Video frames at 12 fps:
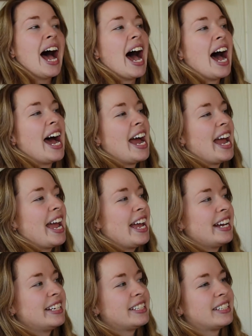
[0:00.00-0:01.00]

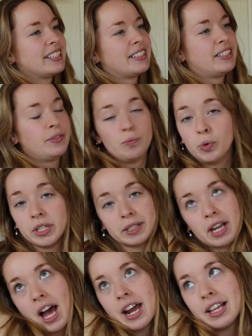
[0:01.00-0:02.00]
I was
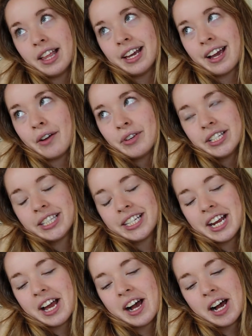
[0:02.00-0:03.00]
kind of like, I want to
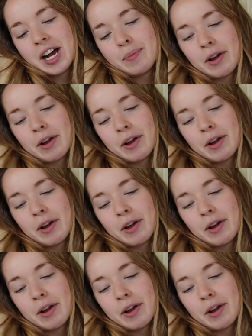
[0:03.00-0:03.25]
stay up.